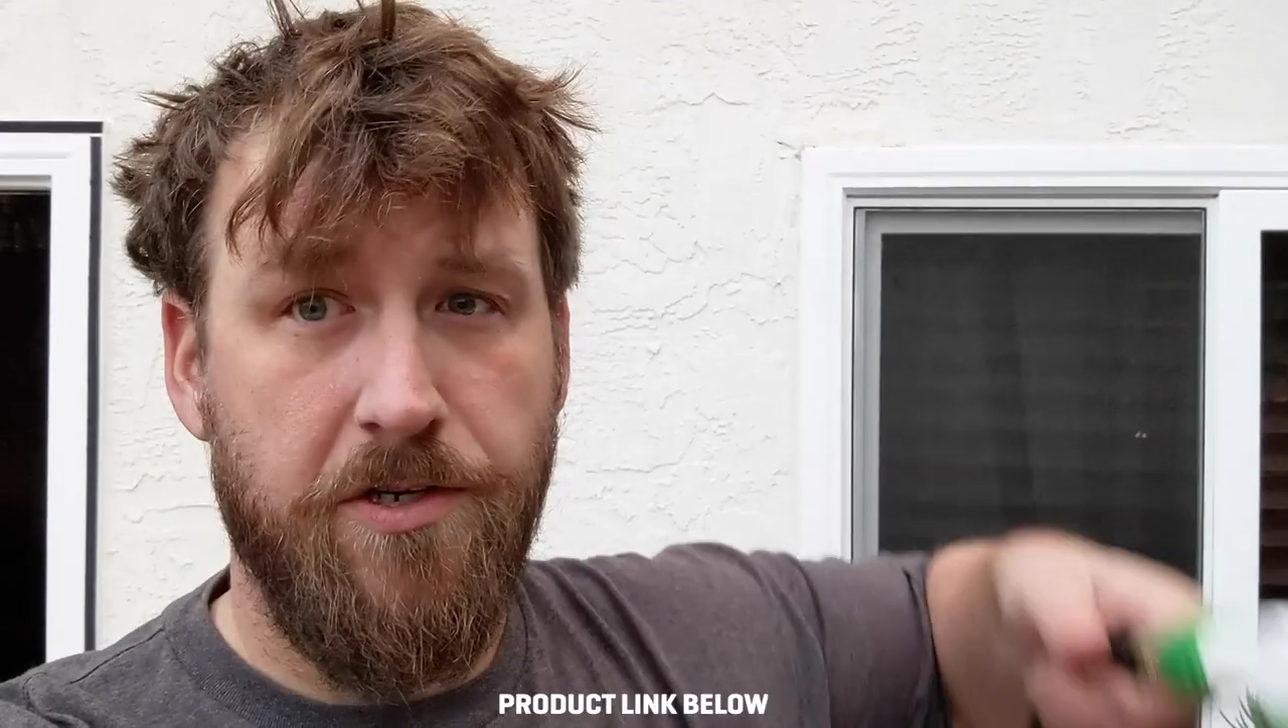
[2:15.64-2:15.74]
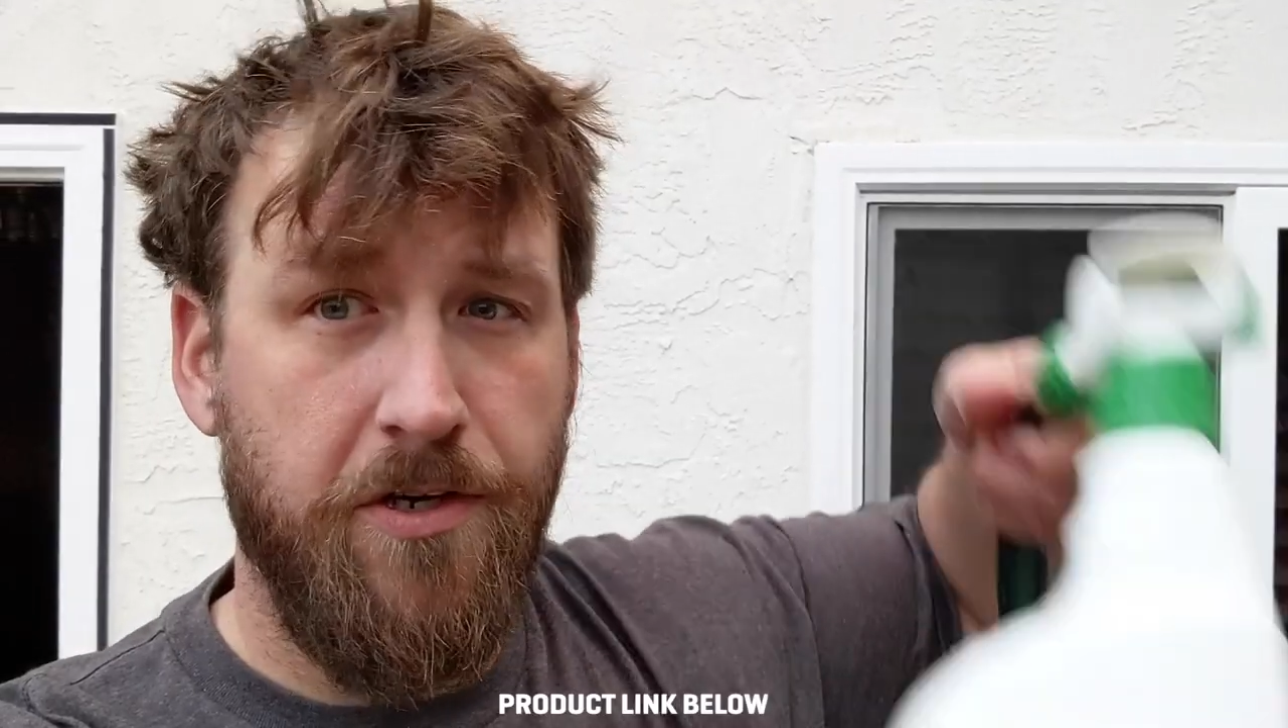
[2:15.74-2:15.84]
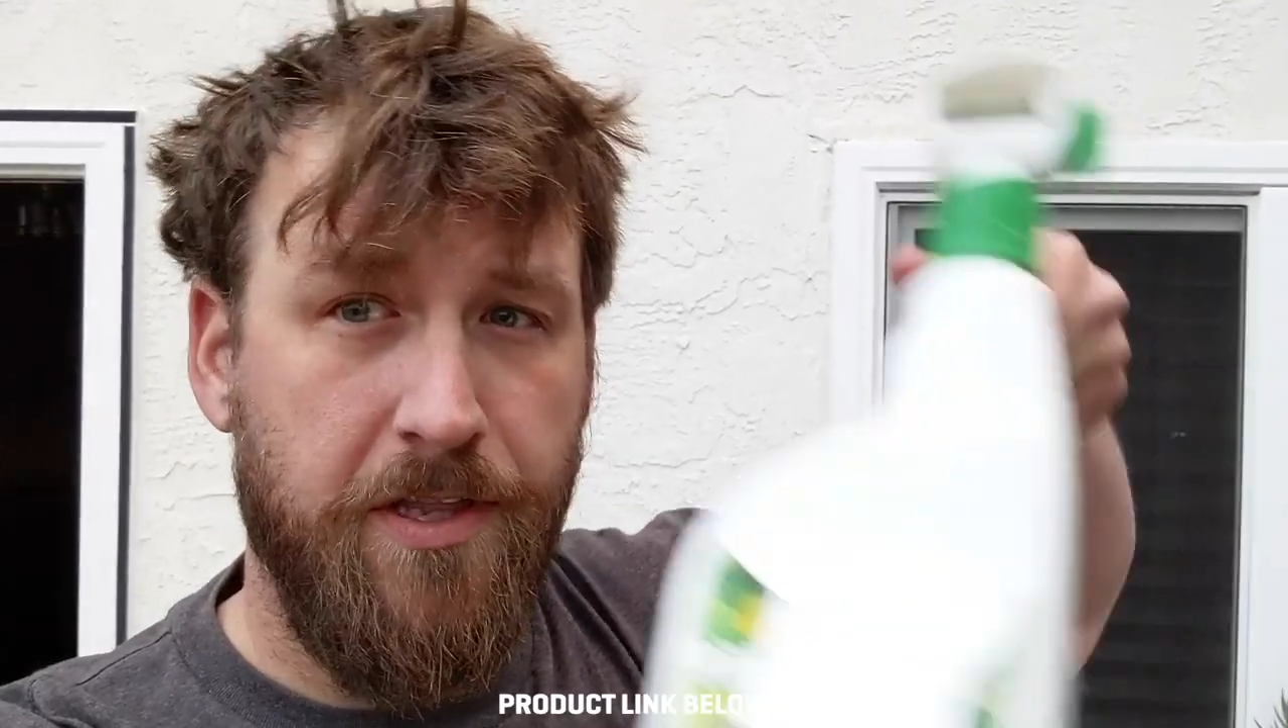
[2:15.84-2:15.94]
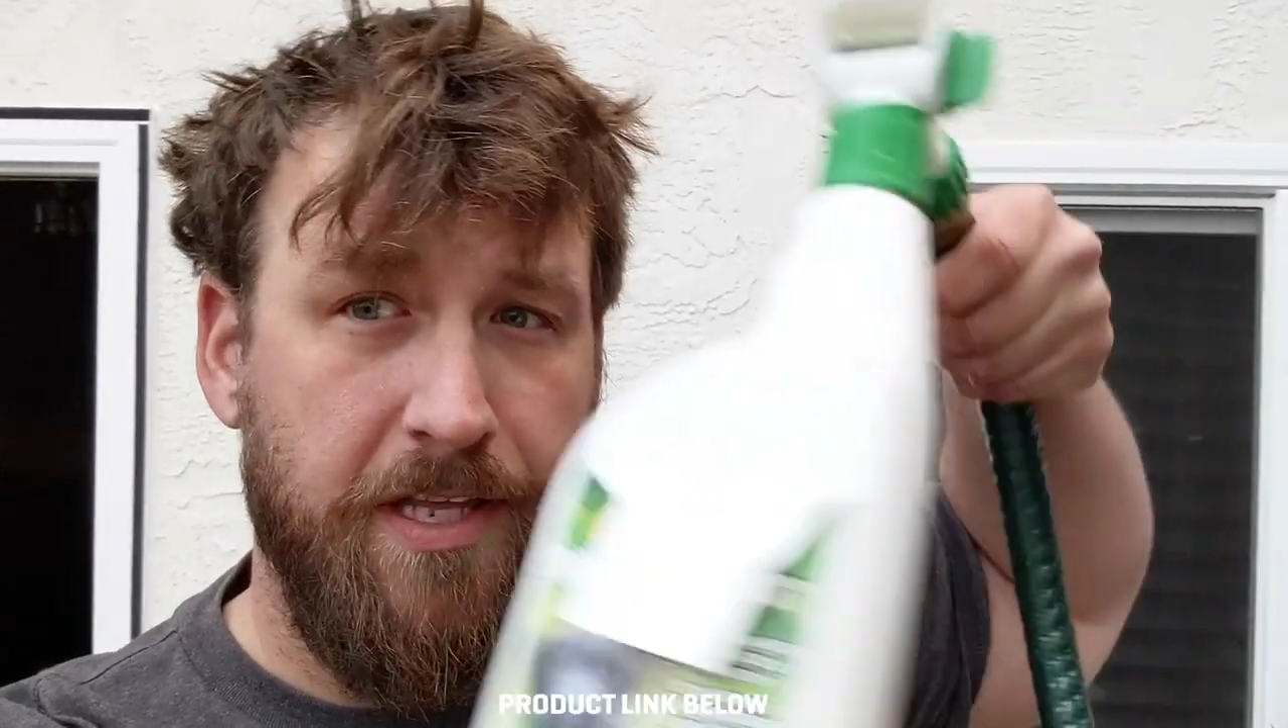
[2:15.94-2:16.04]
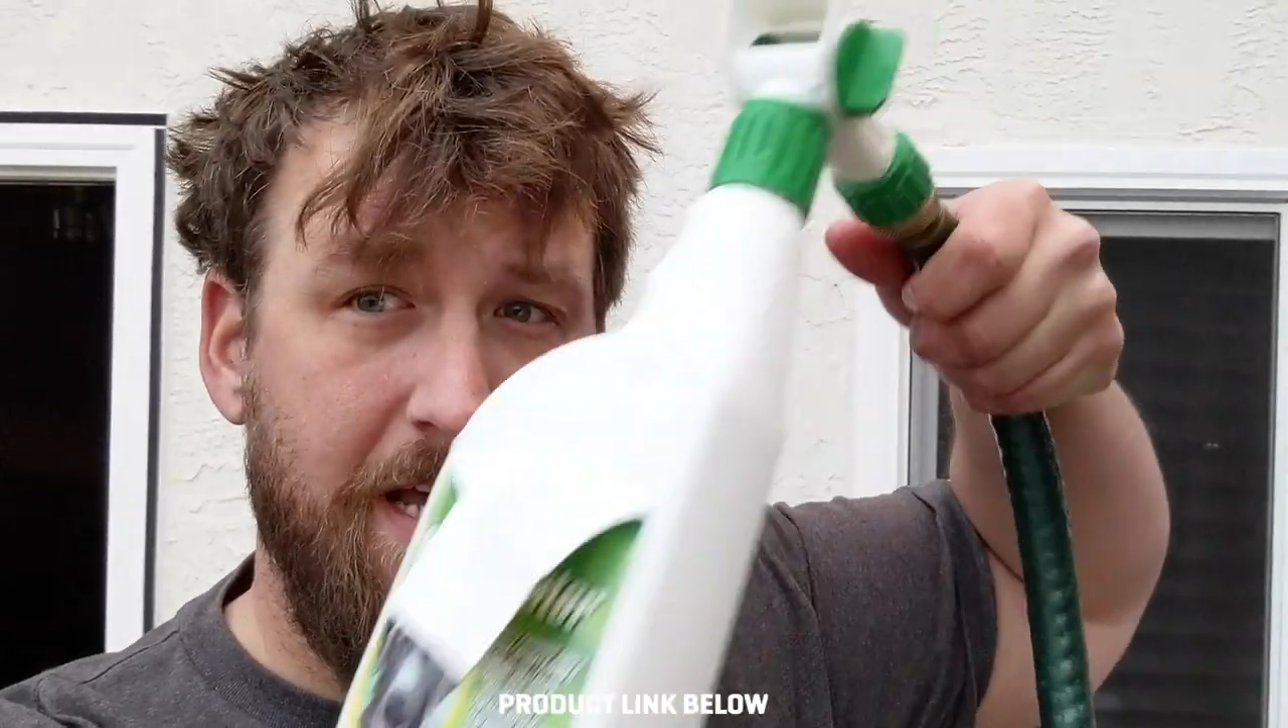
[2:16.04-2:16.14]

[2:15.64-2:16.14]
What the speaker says: just hook the